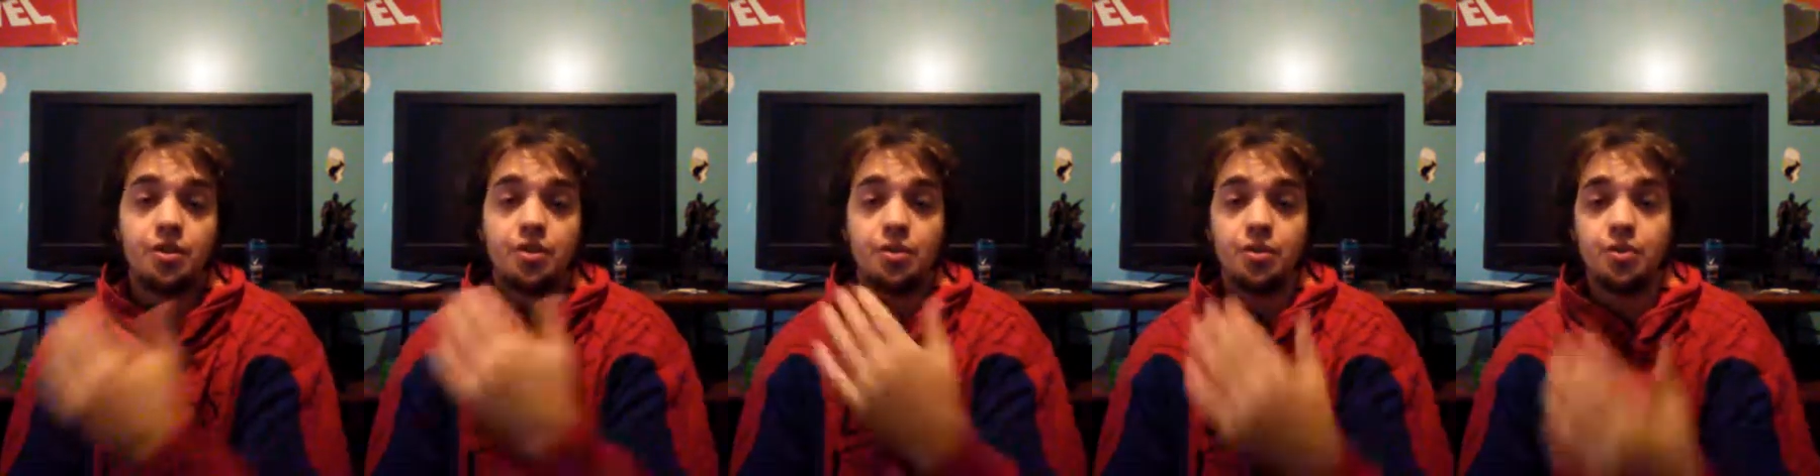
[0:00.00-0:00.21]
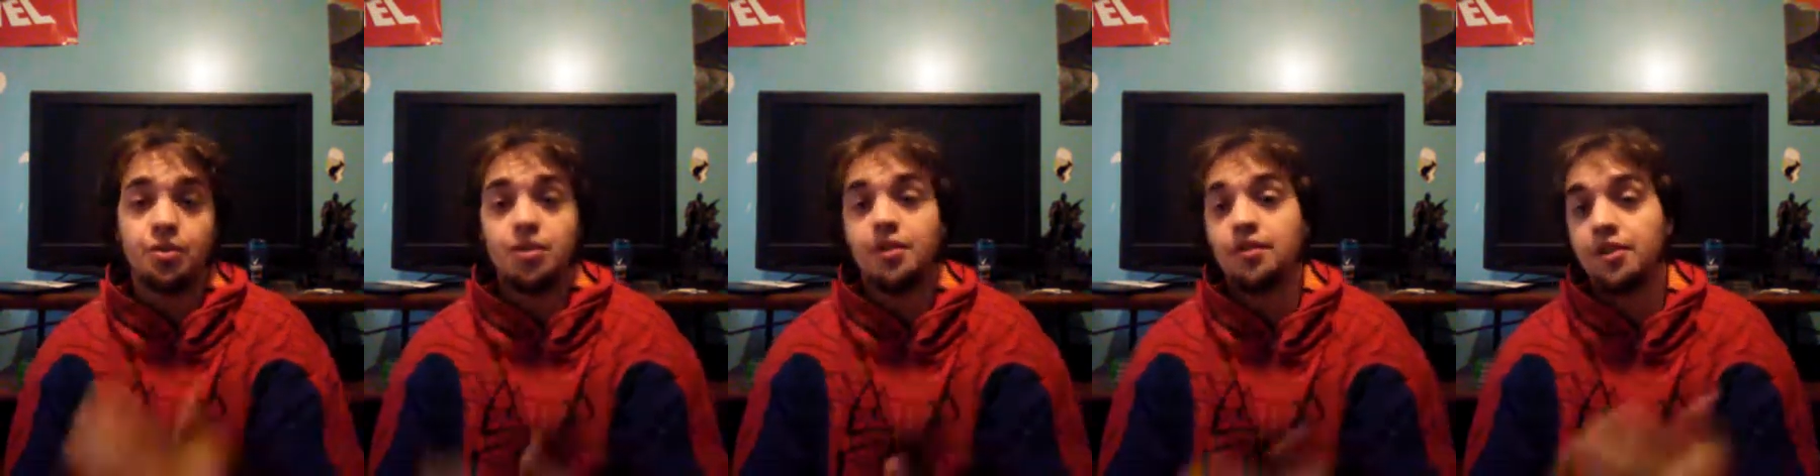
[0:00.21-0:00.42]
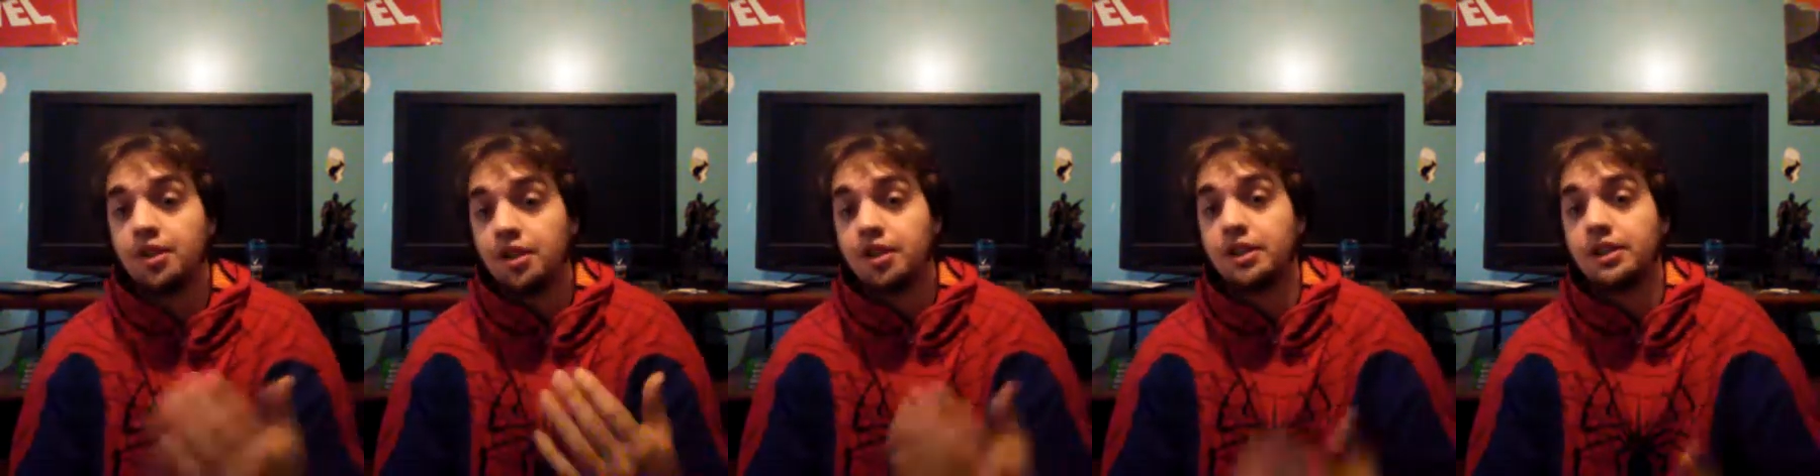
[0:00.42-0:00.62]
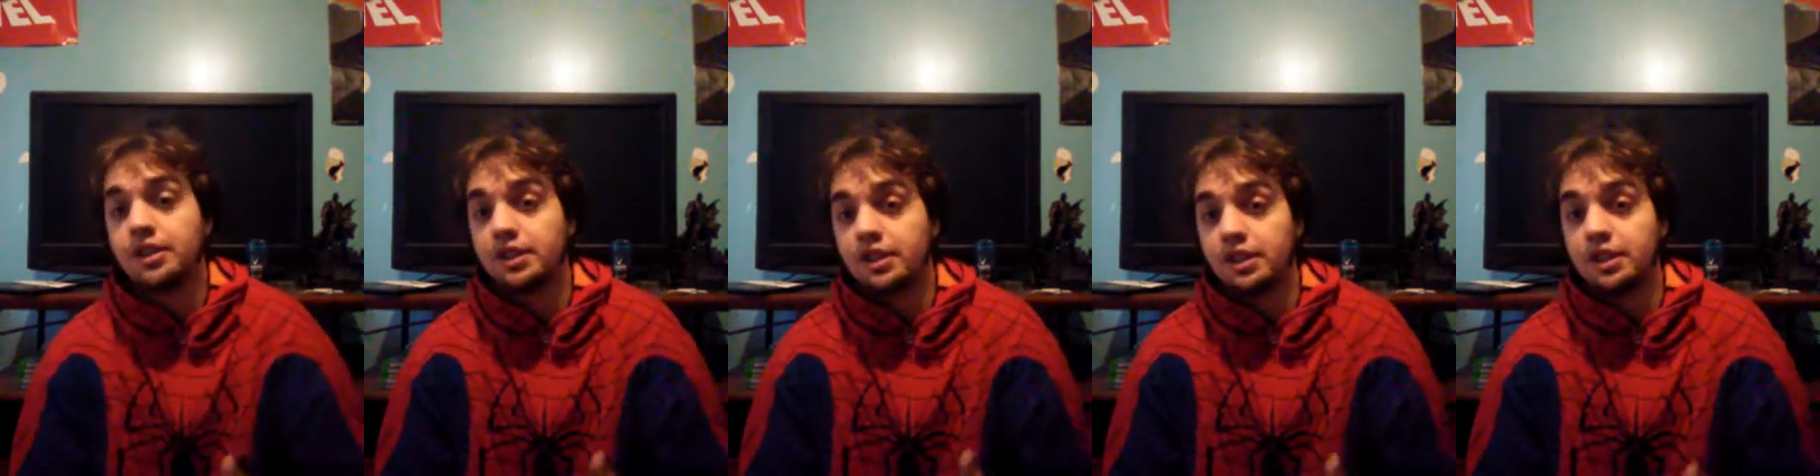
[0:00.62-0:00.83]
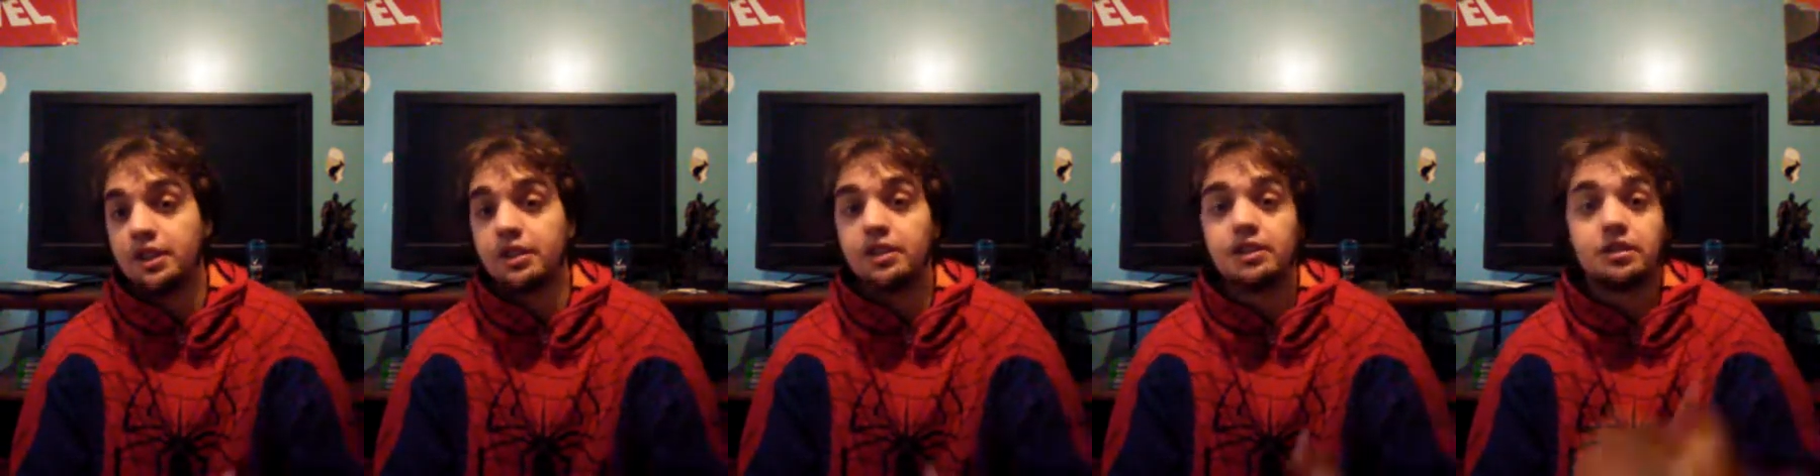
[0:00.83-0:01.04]
Who the villain
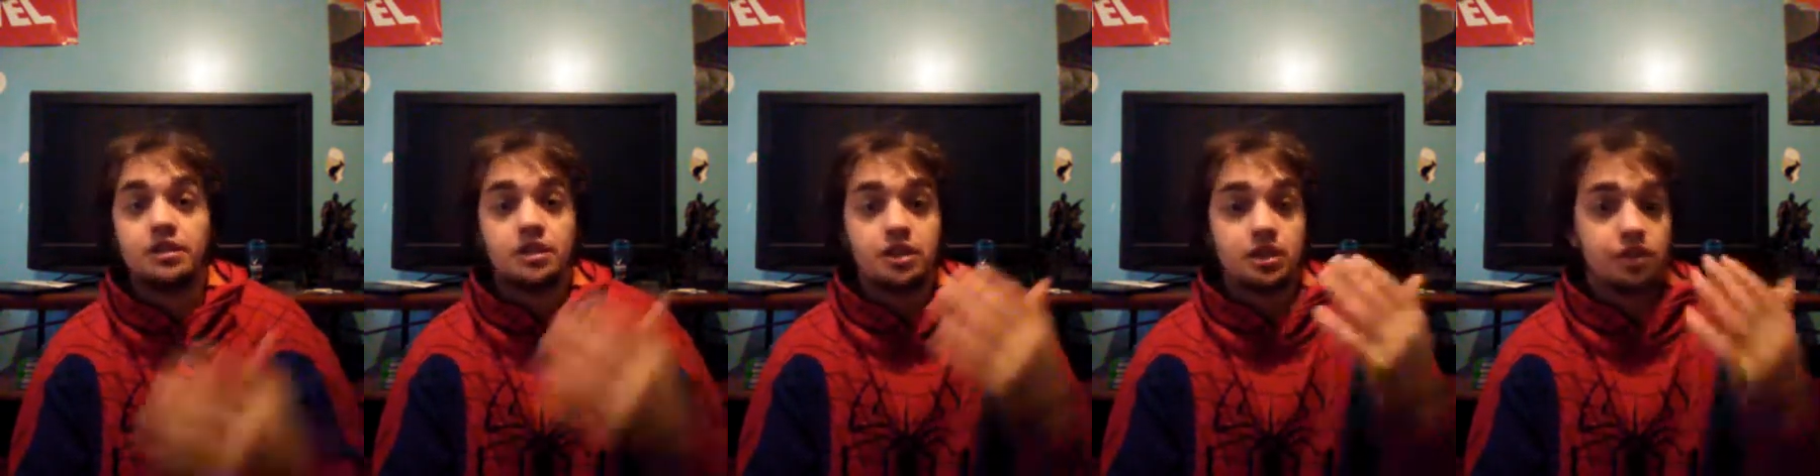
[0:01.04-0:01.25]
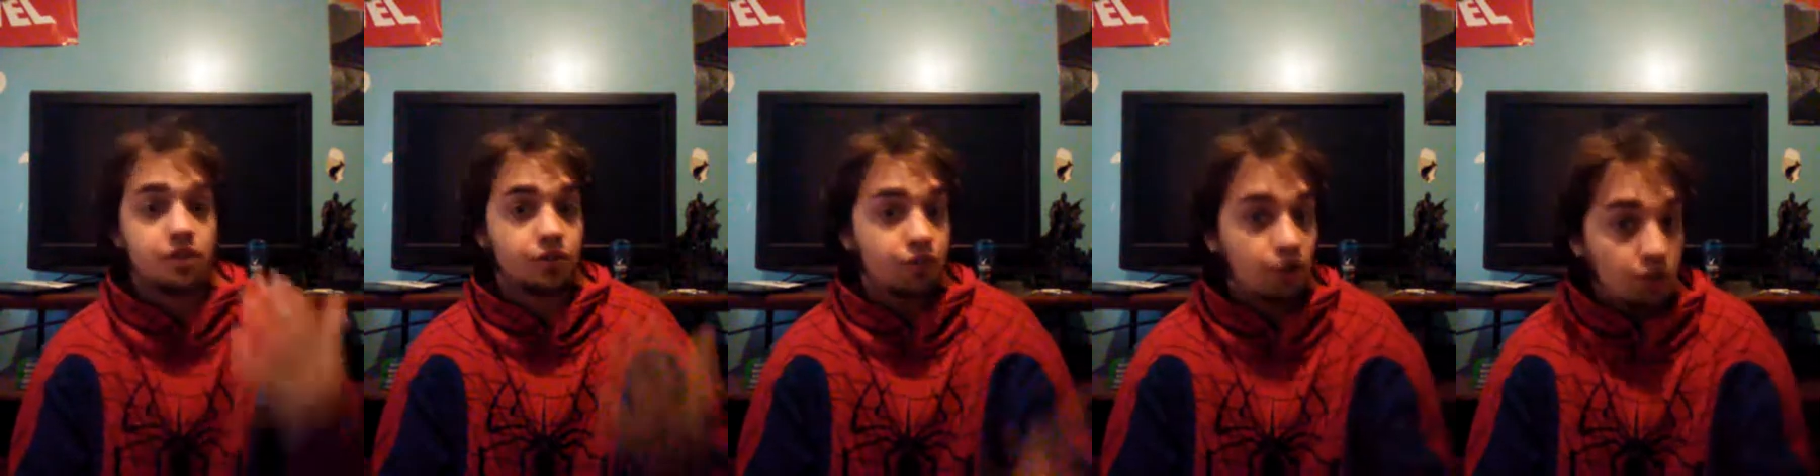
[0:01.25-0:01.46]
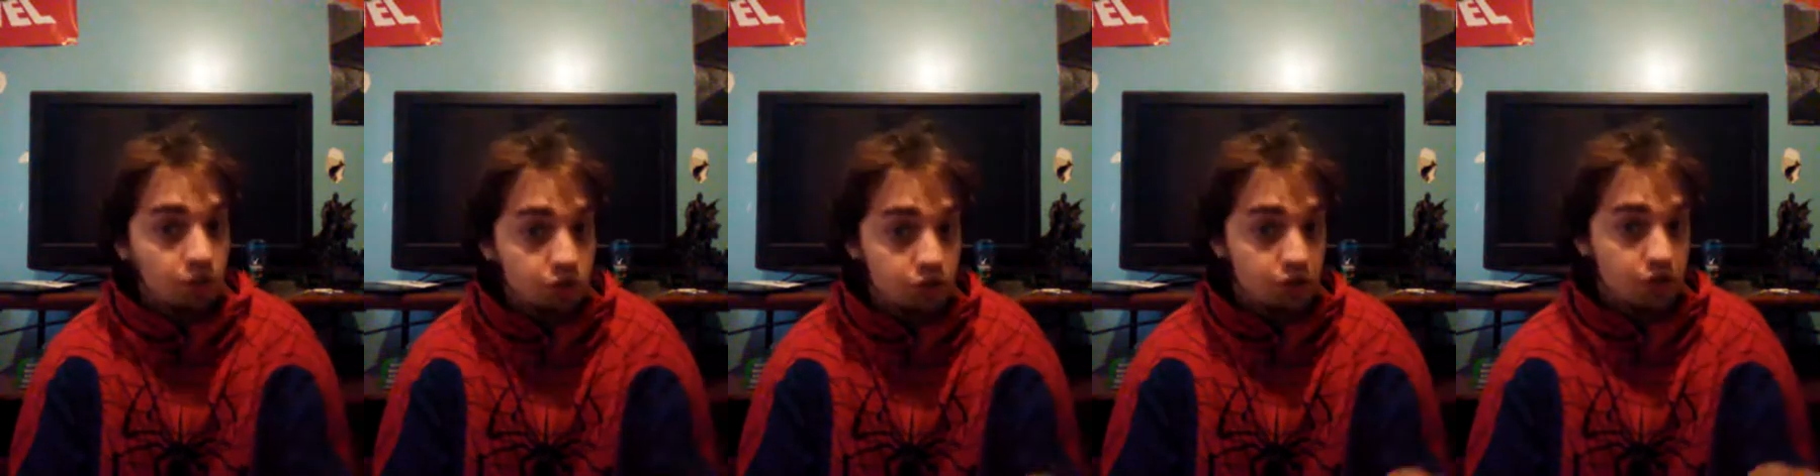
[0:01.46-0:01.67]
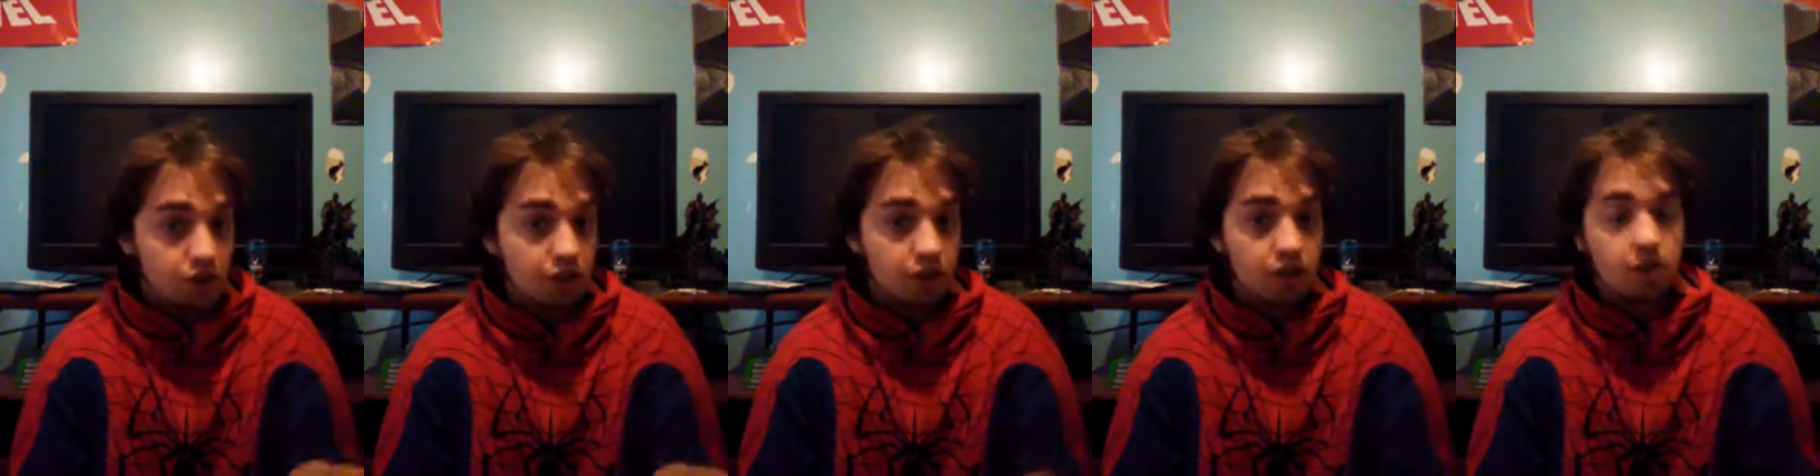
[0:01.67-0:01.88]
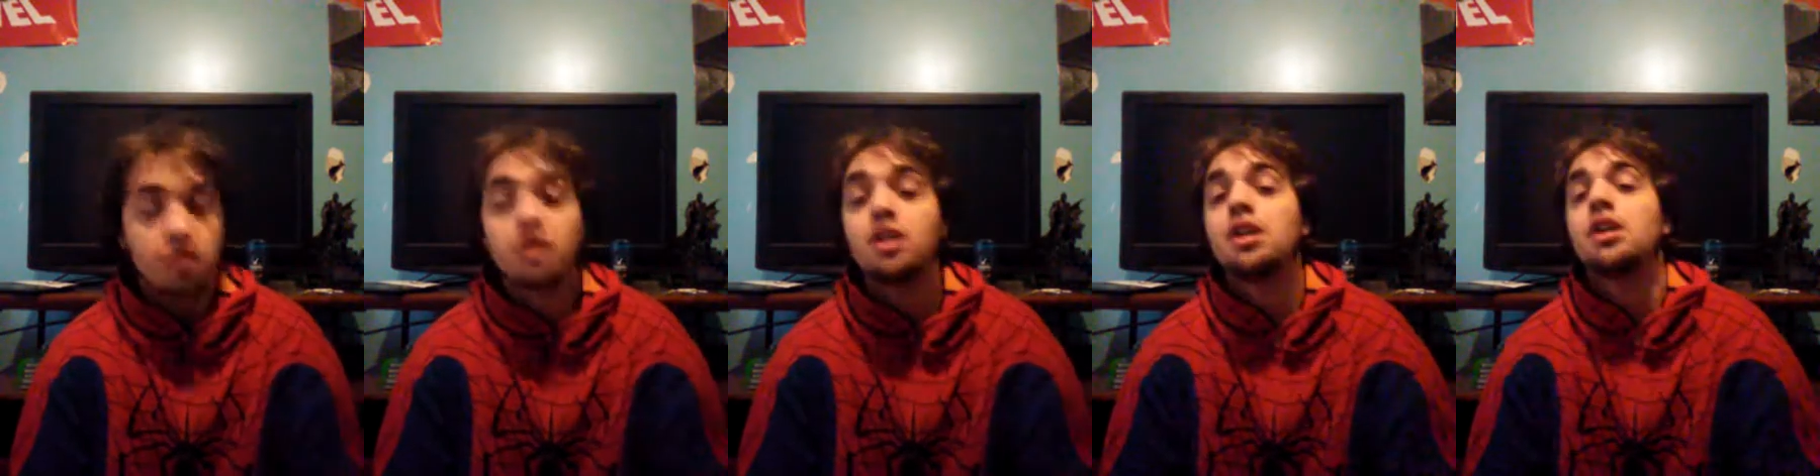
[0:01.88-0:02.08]
is
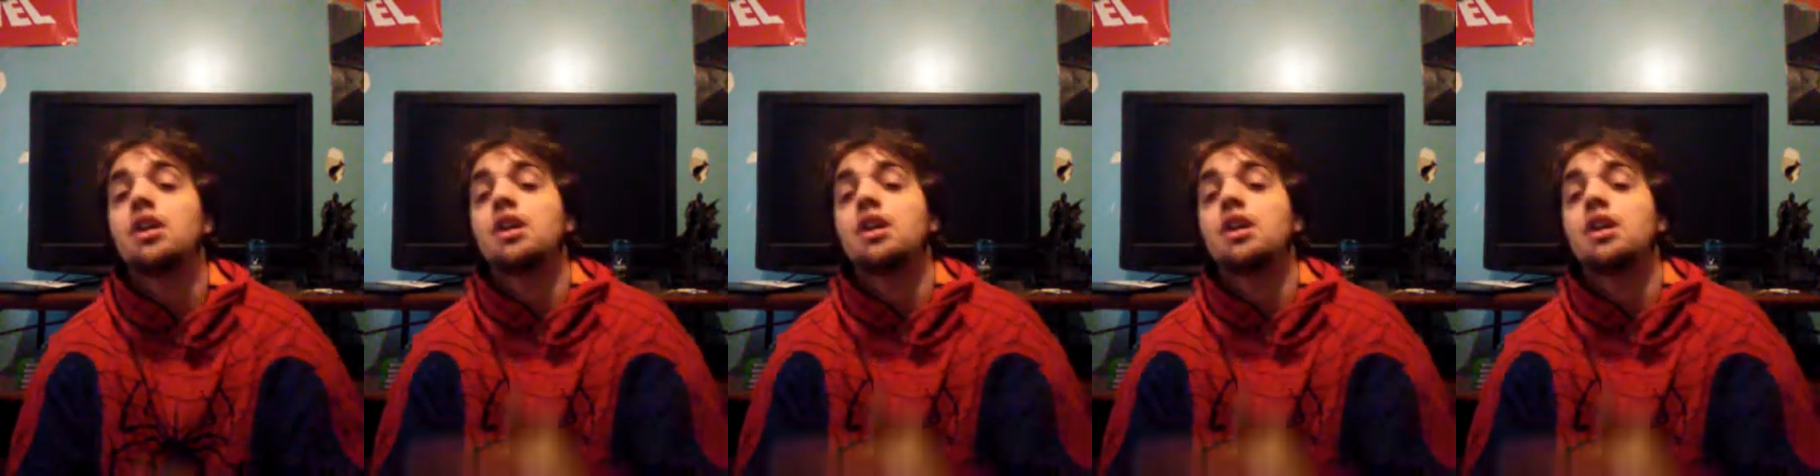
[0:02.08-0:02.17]
Vulture,